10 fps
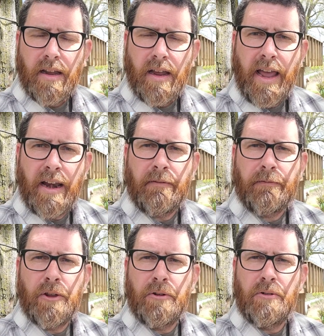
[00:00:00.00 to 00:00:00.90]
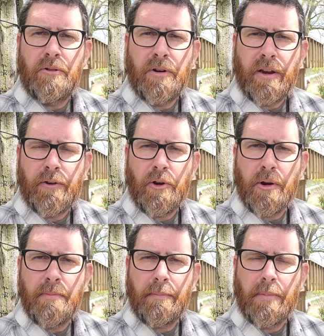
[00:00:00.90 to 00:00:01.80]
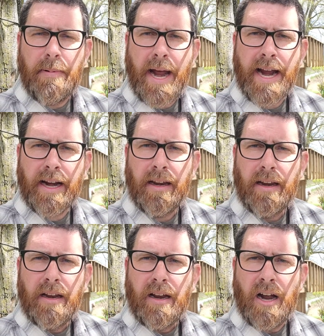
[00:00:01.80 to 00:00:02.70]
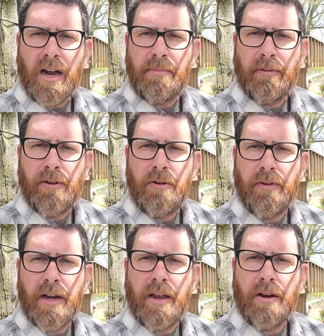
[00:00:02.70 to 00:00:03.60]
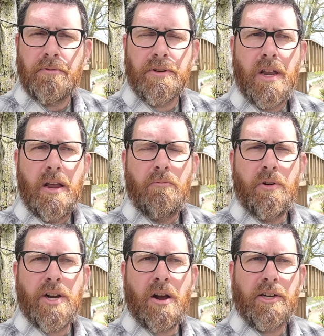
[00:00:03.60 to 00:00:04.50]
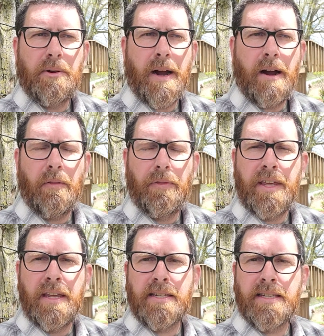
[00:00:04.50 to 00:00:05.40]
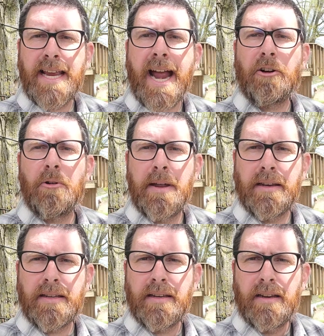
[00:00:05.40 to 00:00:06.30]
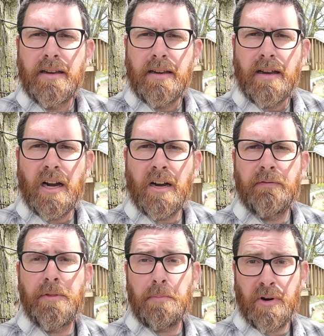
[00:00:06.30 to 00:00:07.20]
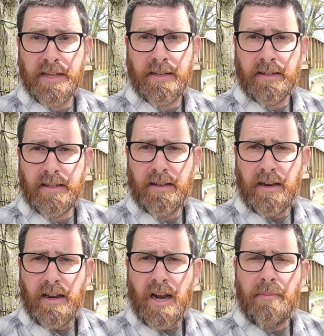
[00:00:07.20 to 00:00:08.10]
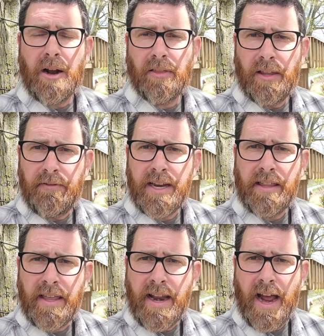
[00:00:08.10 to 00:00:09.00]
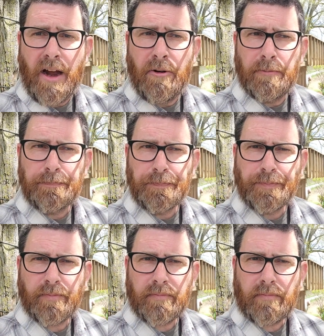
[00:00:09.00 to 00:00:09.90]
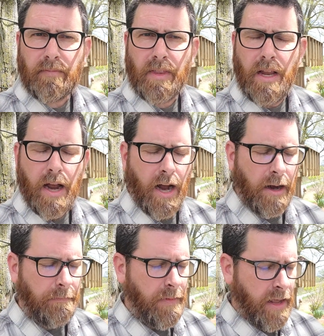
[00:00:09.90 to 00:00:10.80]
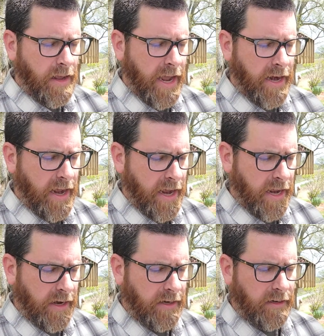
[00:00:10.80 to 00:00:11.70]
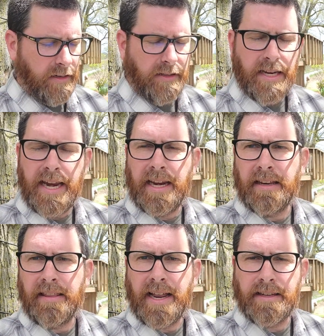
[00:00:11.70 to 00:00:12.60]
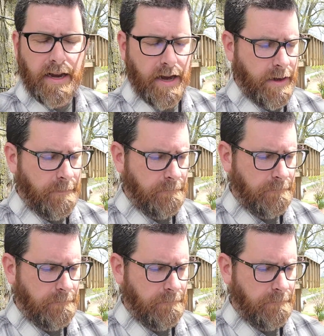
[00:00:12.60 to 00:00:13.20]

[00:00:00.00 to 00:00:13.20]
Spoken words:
And if you remember back a few videos, we talked about the sacrament of the present, about living in the now, and taking that time.